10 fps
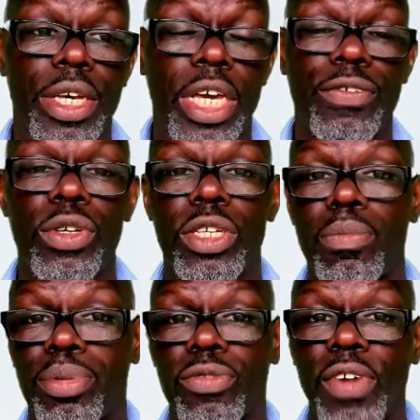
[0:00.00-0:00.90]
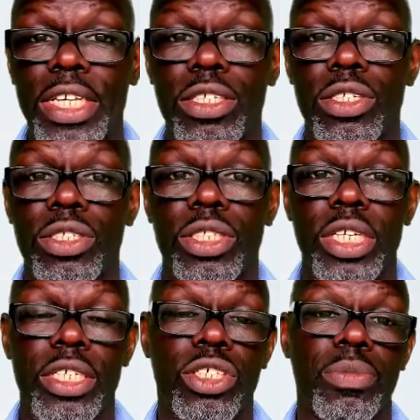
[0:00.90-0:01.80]
If you're looking at blood vessels,
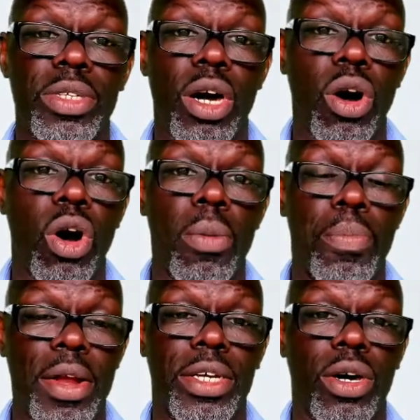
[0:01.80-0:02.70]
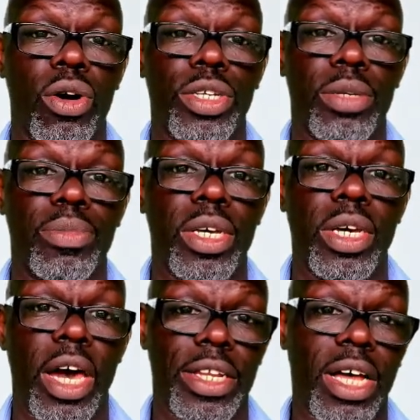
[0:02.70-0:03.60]
then it's going to be the heart and pericardium.
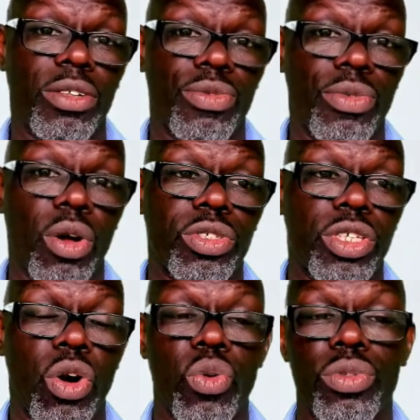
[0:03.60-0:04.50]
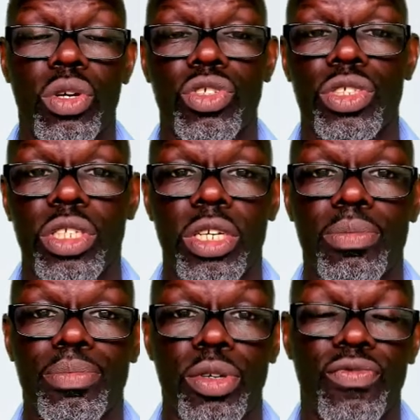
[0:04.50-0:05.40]
And that will also, not just the
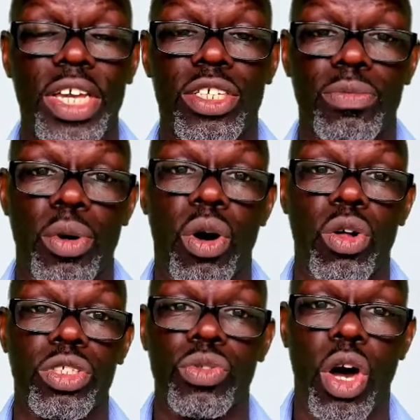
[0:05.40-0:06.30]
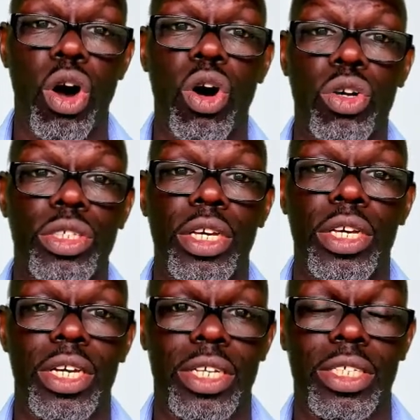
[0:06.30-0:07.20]
blood vessel, but also the heart
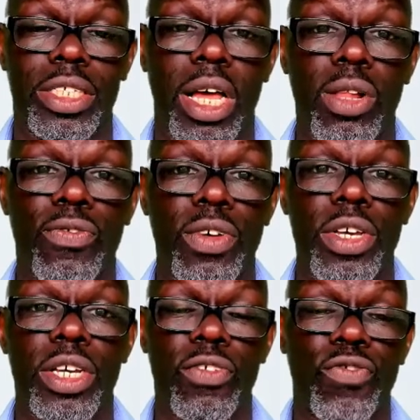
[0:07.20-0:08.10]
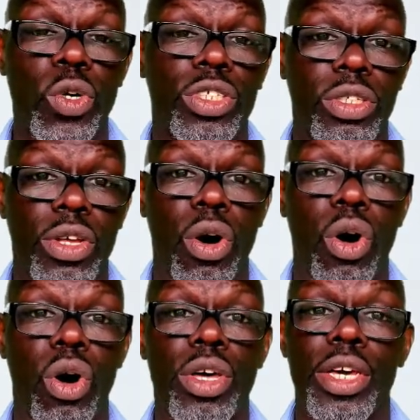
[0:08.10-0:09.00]
in itself, the function of the
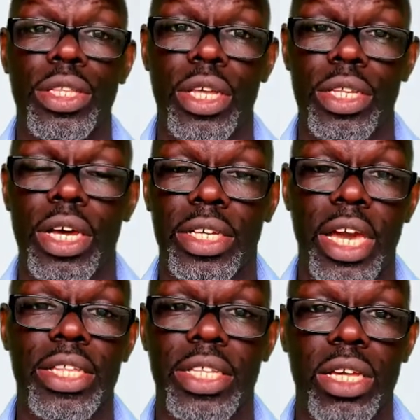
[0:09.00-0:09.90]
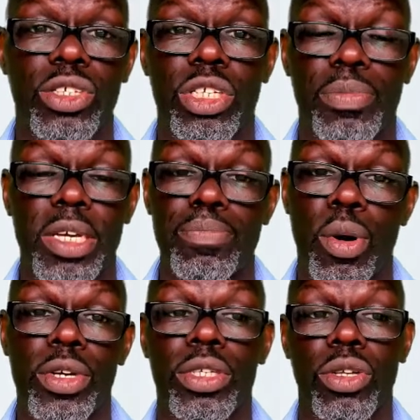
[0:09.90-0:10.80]
heart. Then again, that's going to be
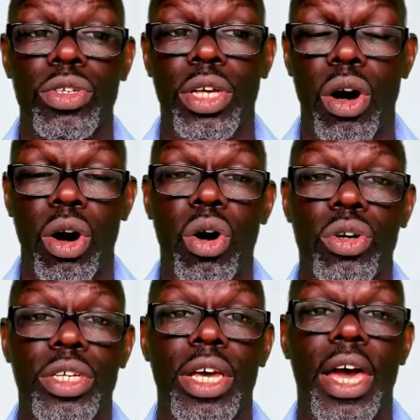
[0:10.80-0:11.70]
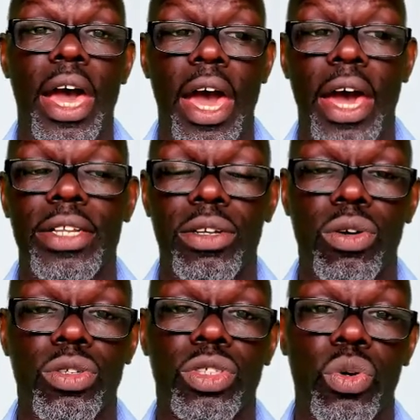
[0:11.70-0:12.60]
points along the heart and
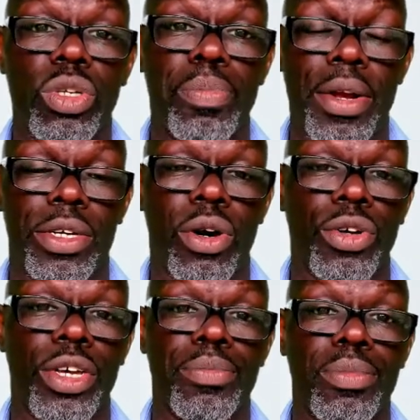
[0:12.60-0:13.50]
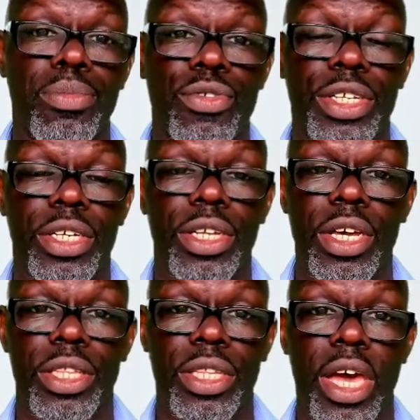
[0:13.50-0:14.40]
also the pericardium meridian.
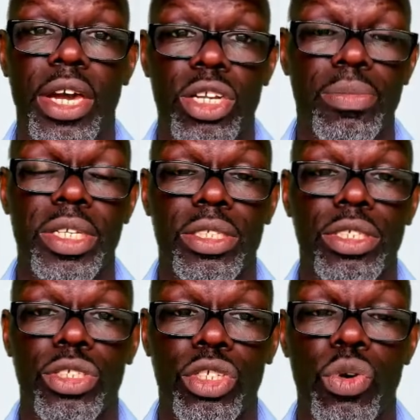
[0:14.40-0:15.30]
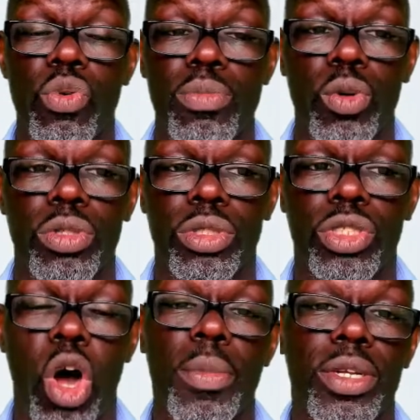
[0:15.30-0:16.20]
They're going to be your 2 most
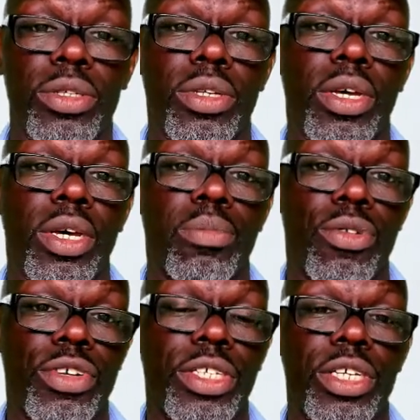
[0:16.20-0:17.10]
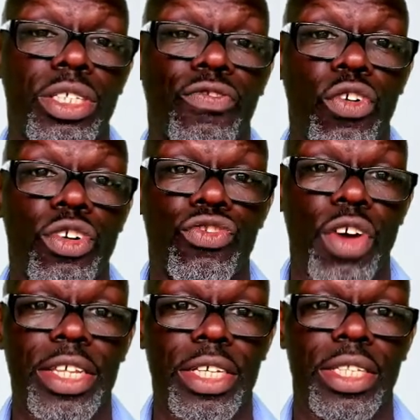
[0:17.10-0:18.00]
dominant meridians for
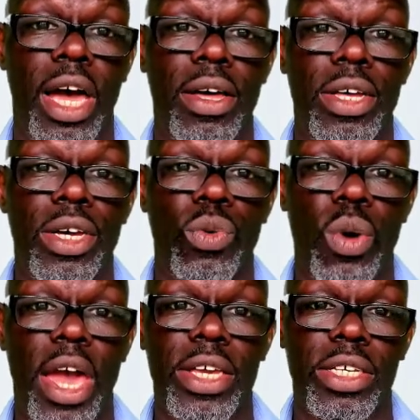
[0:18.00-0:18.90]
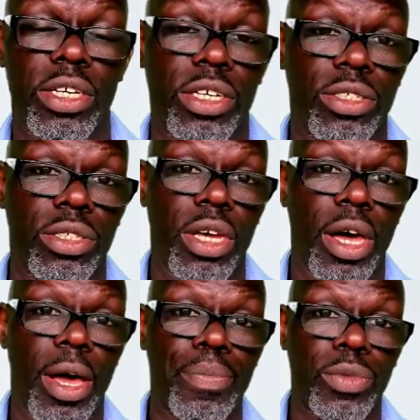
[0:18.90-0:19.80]
addressing that, where you
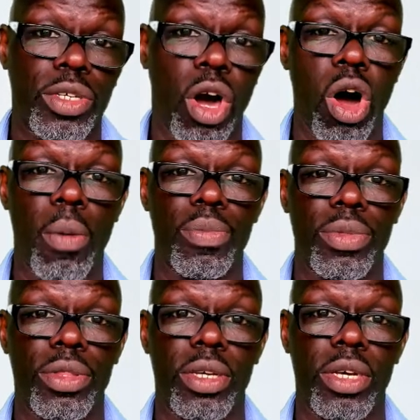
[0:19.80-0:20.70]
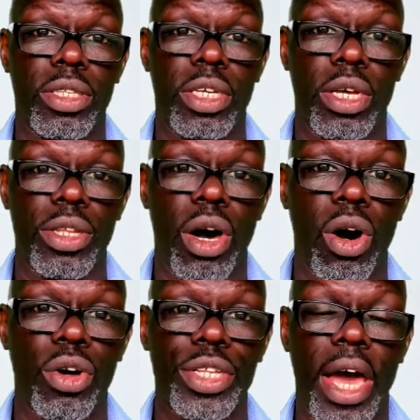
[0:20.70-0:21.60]
can calm the
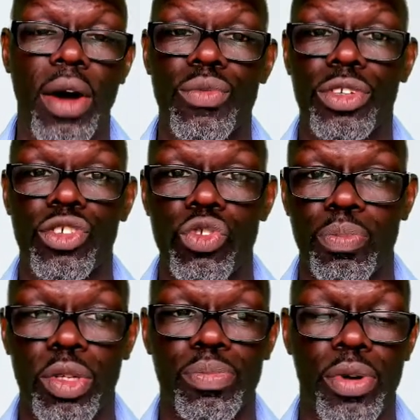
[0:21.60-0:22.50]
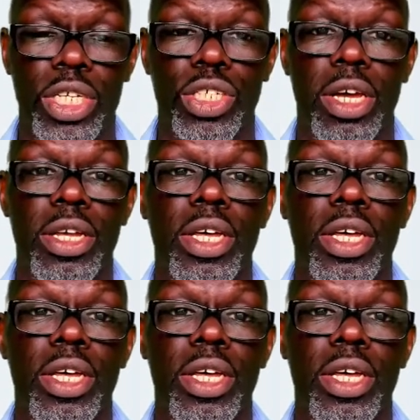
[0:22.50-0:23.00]
heart down, reduce blood pressure.